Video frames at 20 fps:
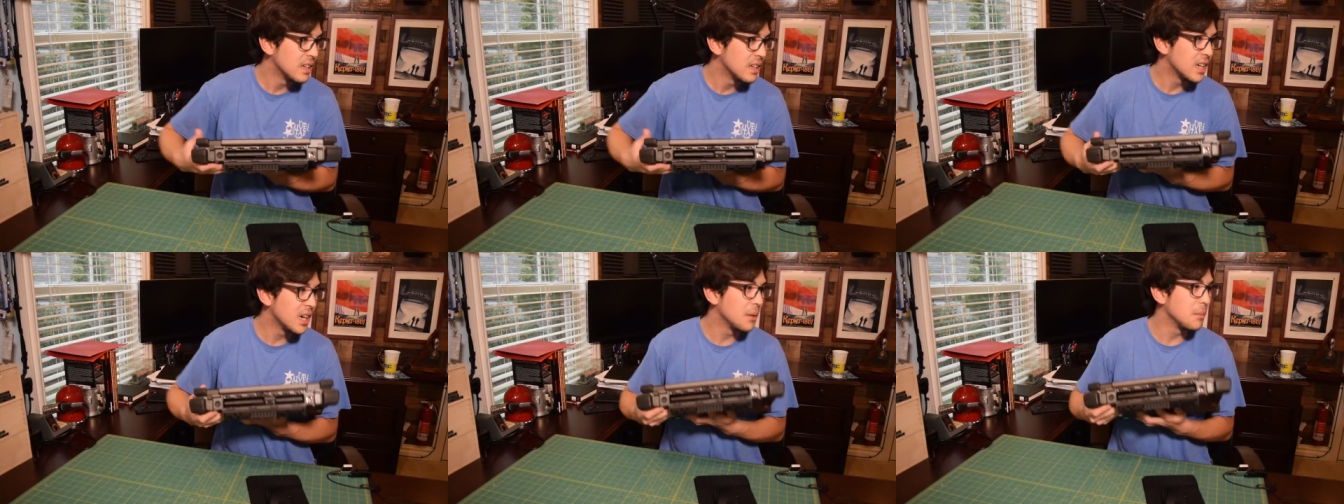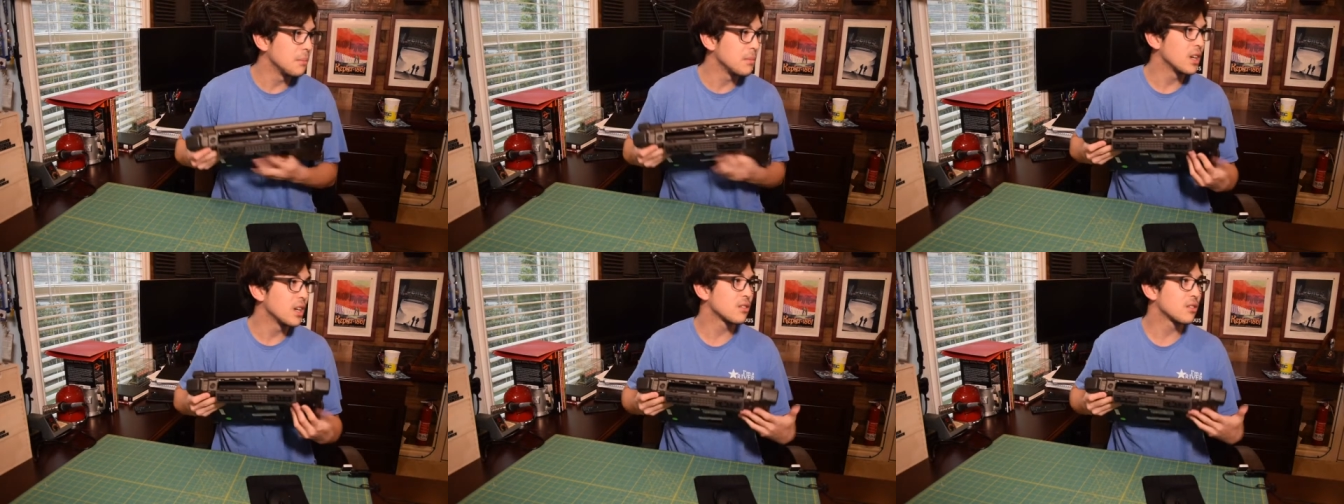
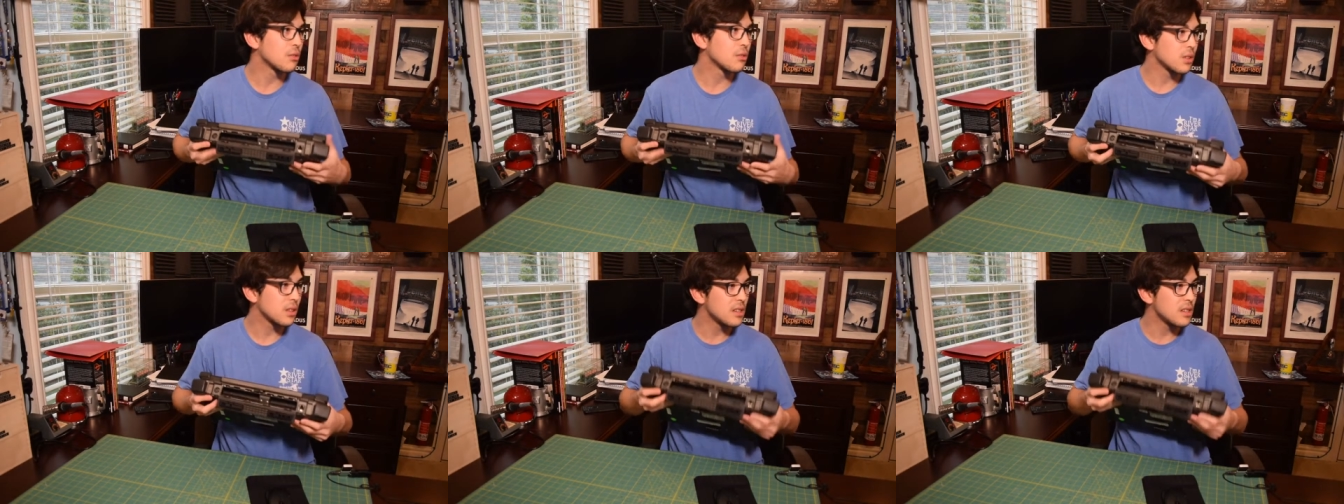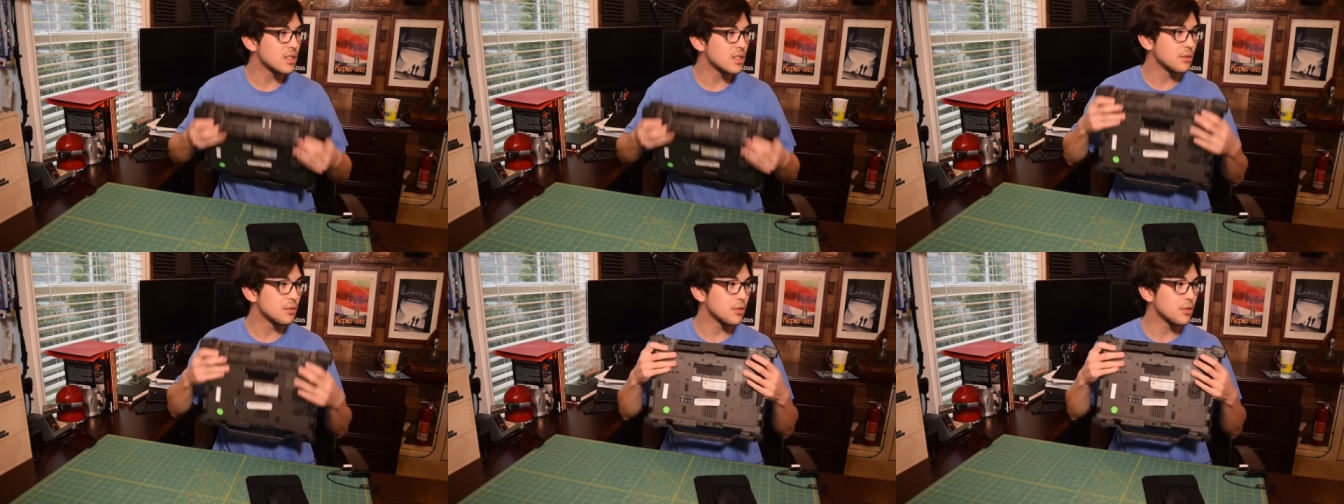Um, you have to
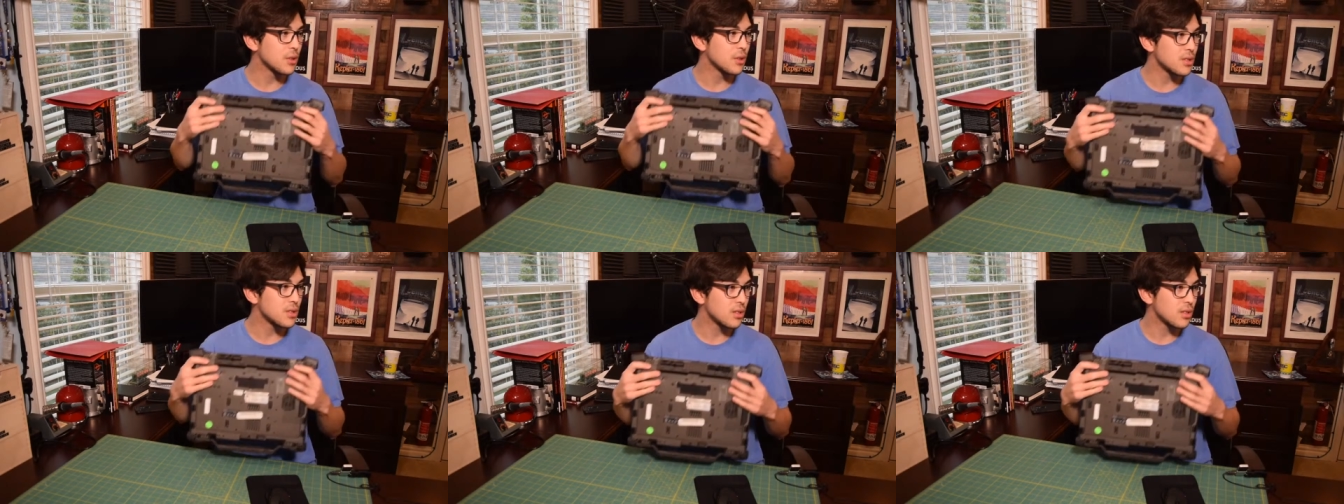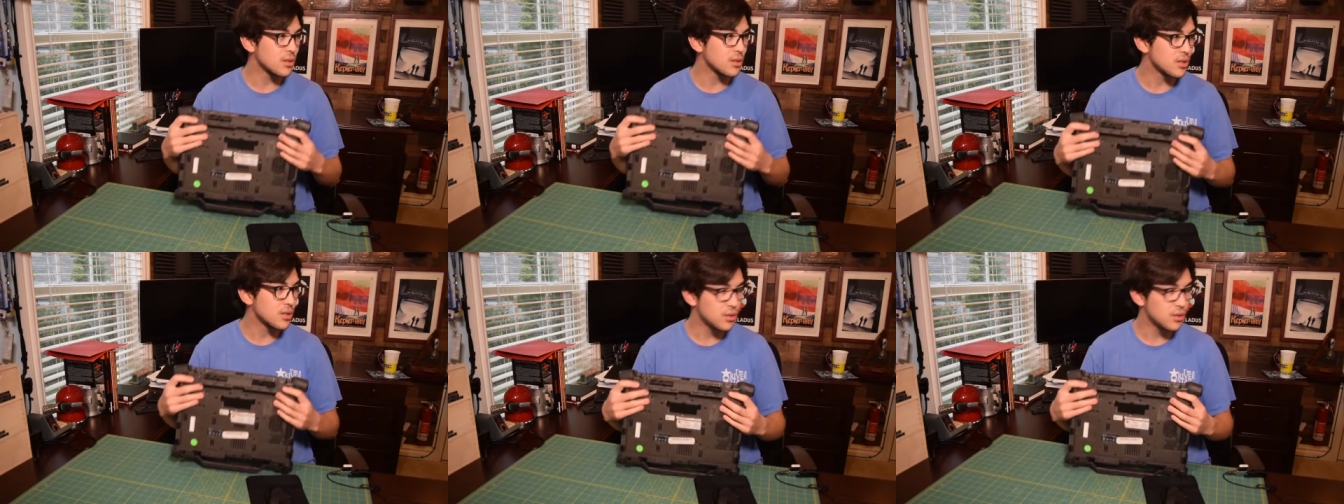release it first.
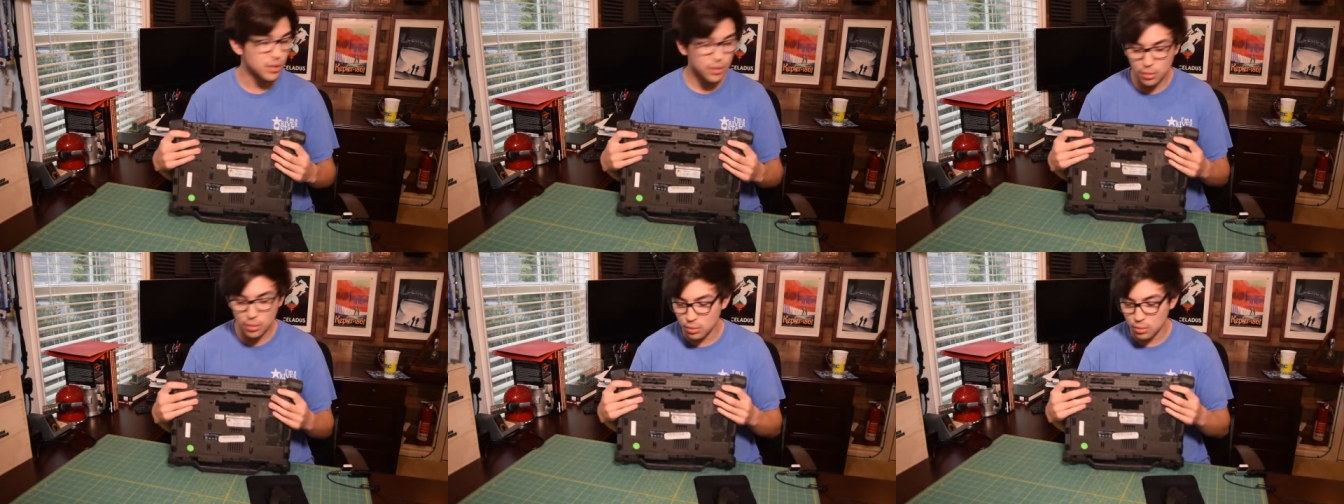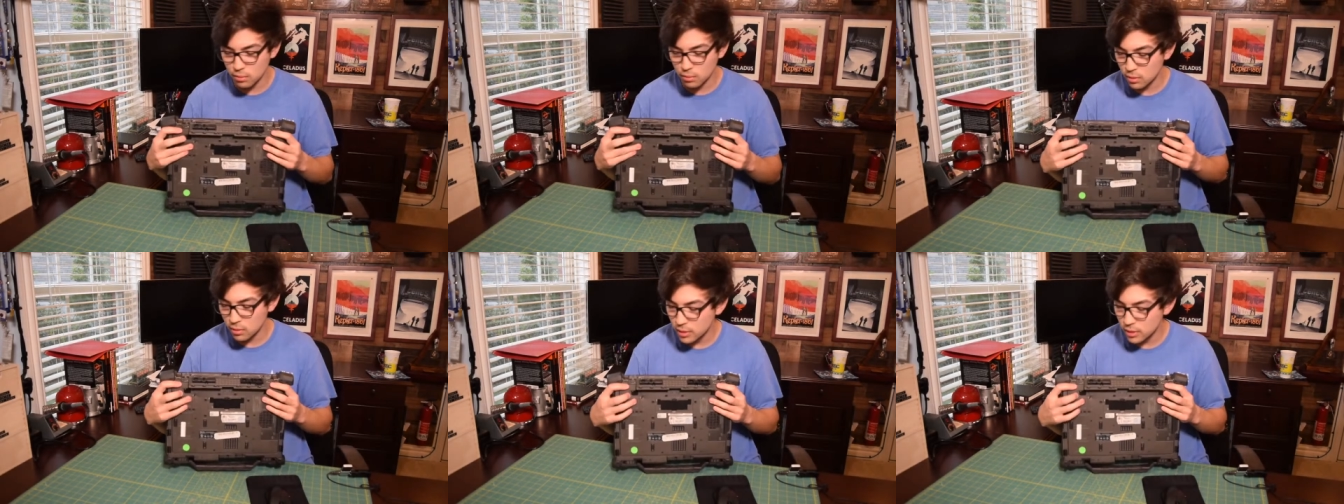There's
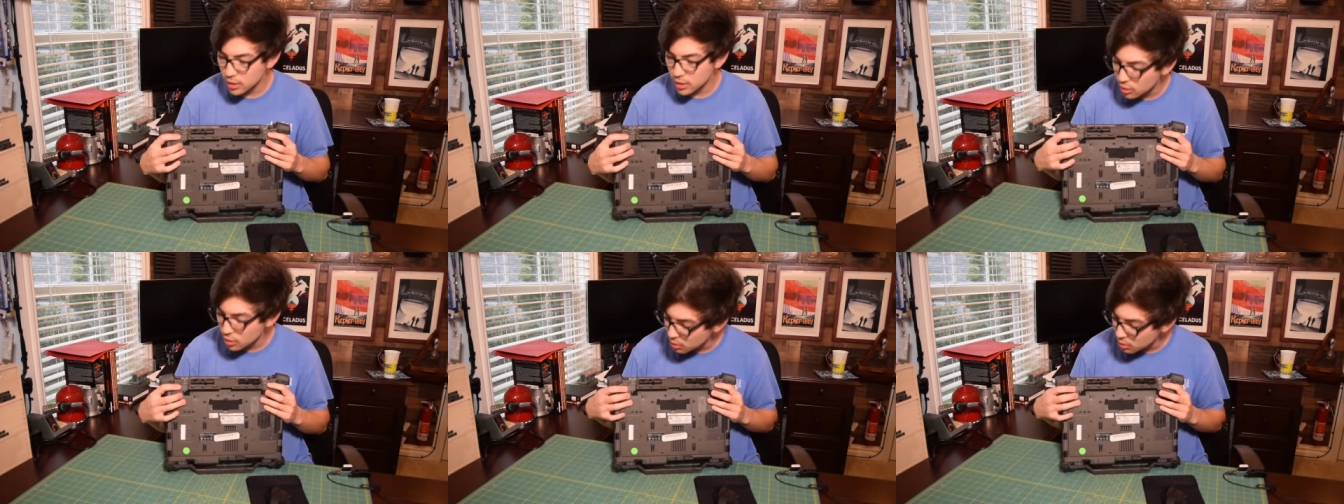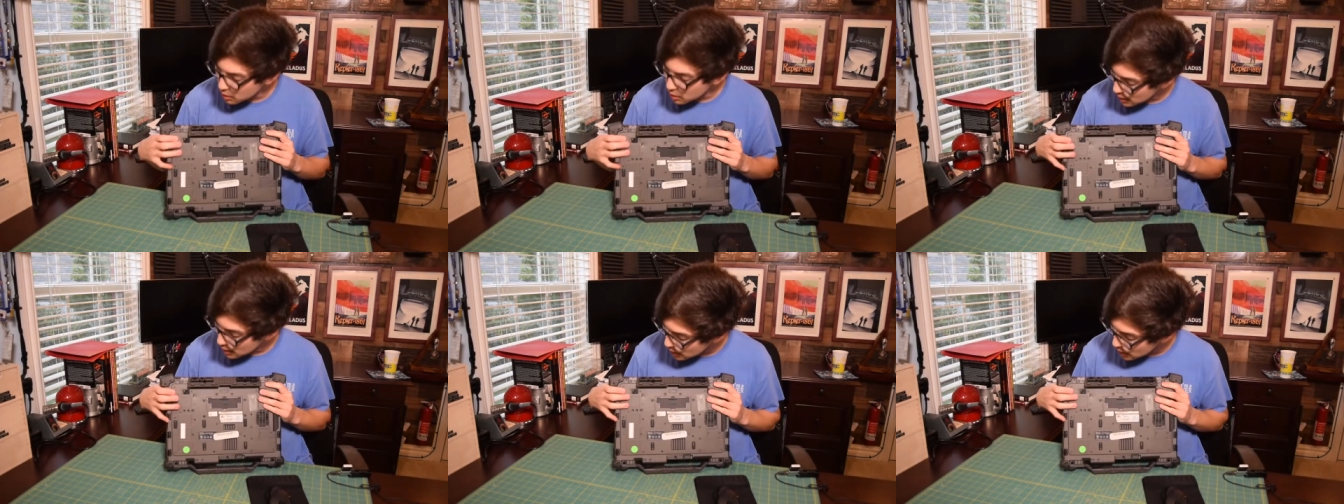two
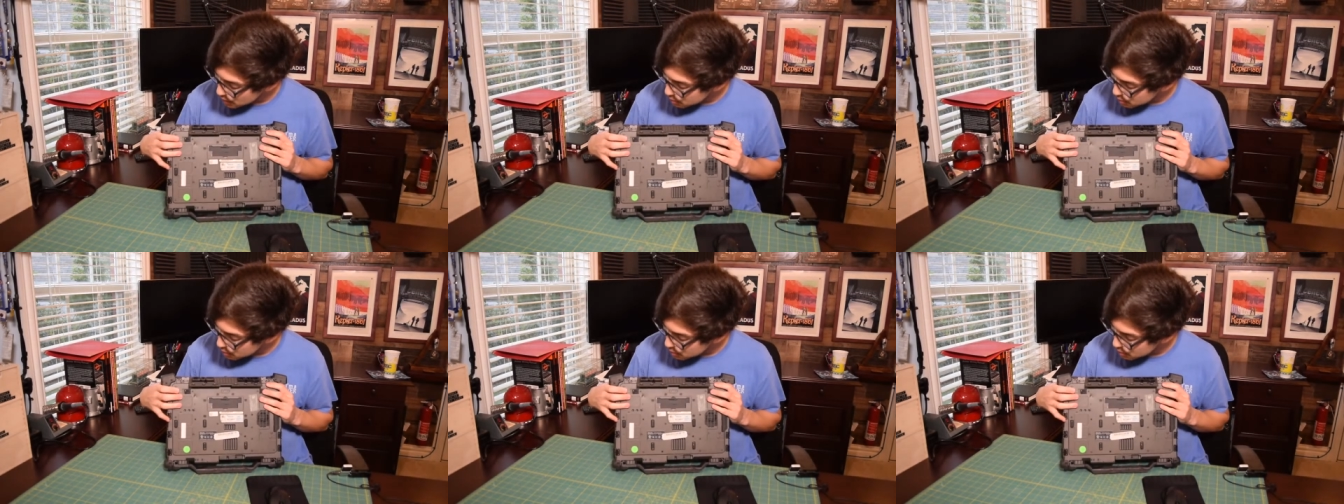little uh,